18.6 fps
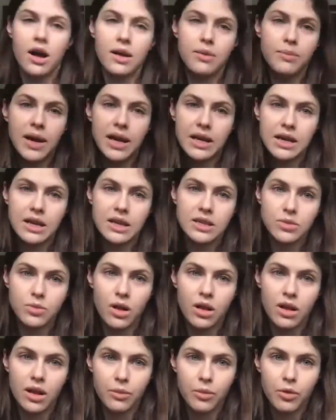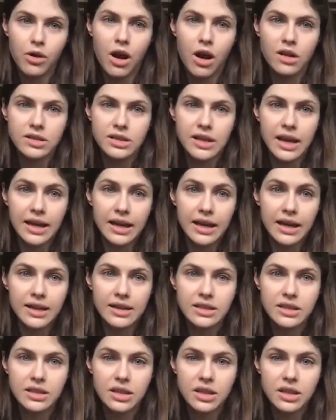on my knees while I'm cross-legged.